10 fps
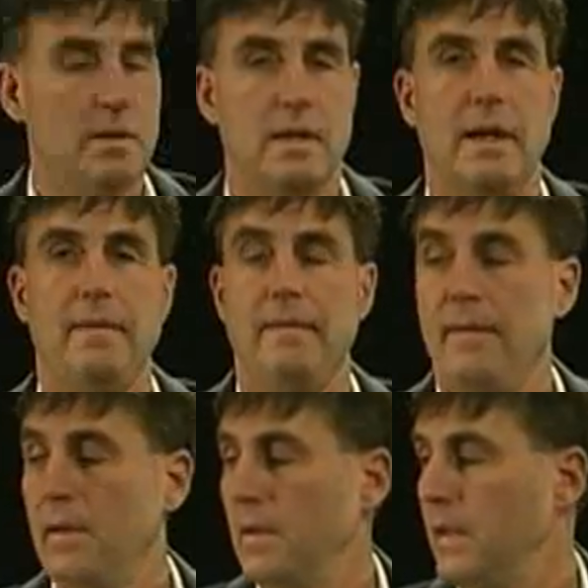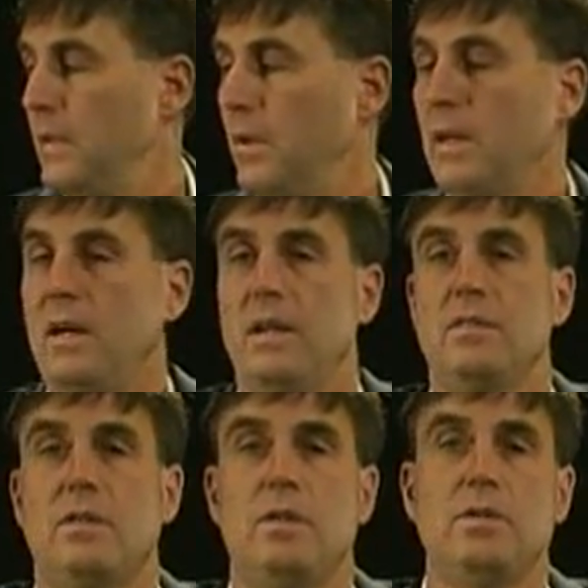Okay. You want to cut it
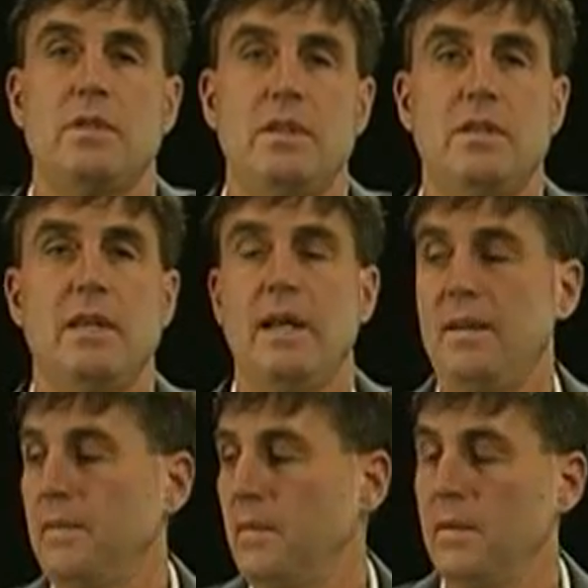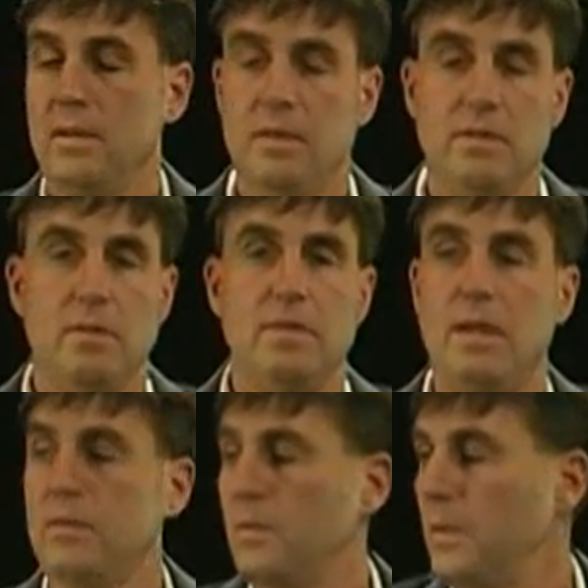as closely as you can.
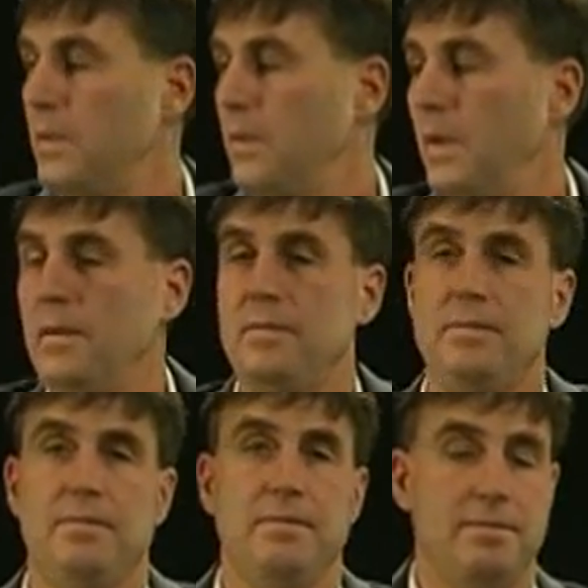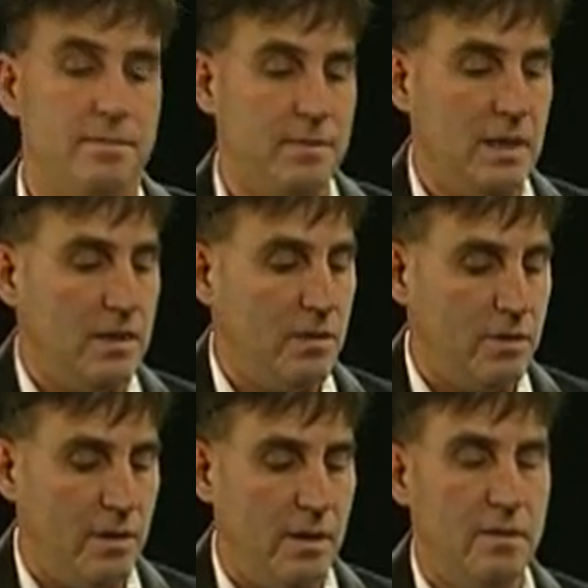Sometimes when you cut the
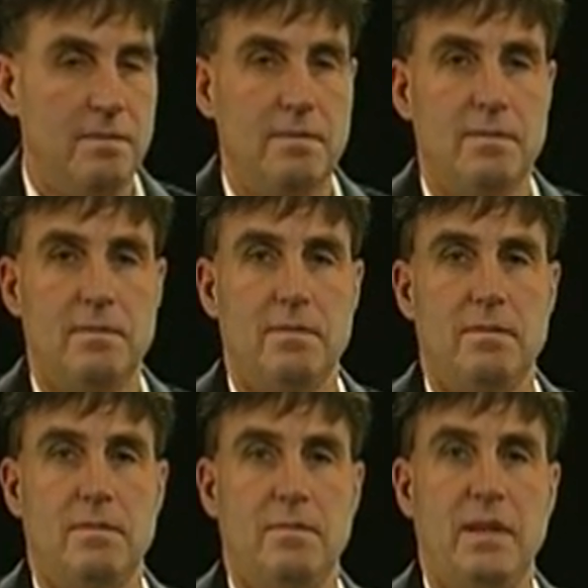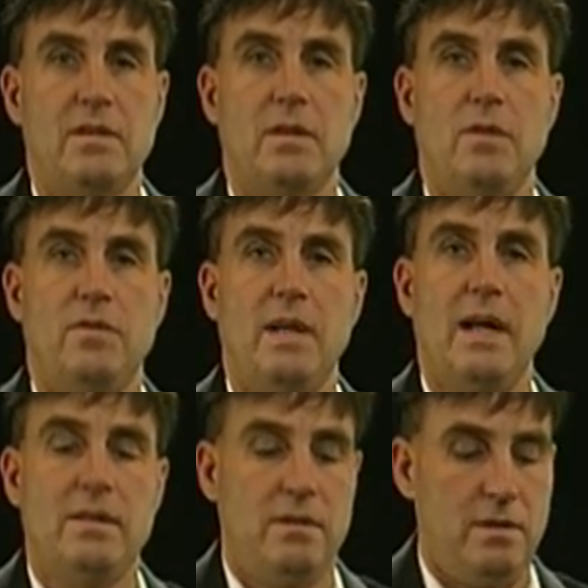string, it makes it go
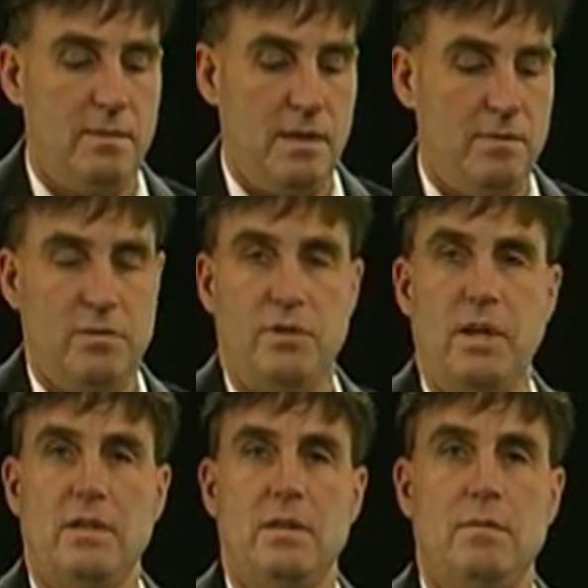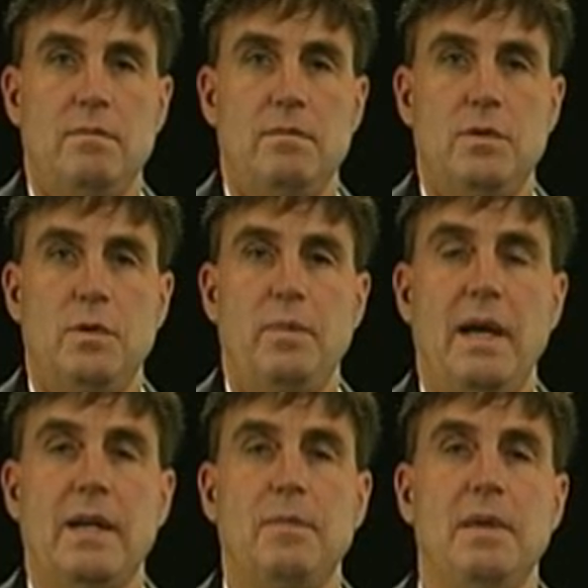flat, so you might stretch it and tune it
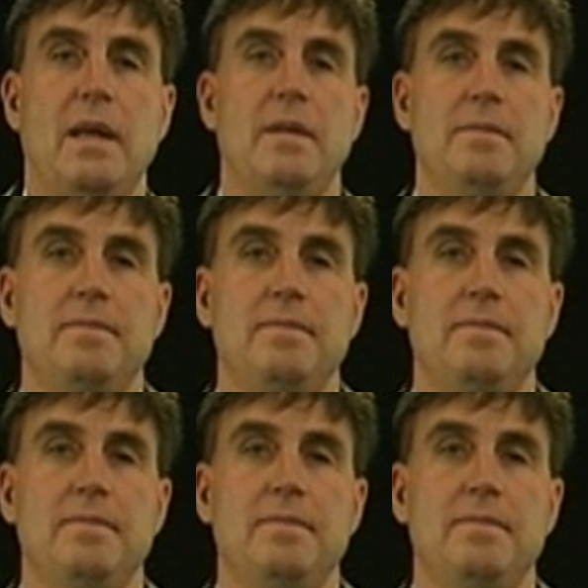back up again.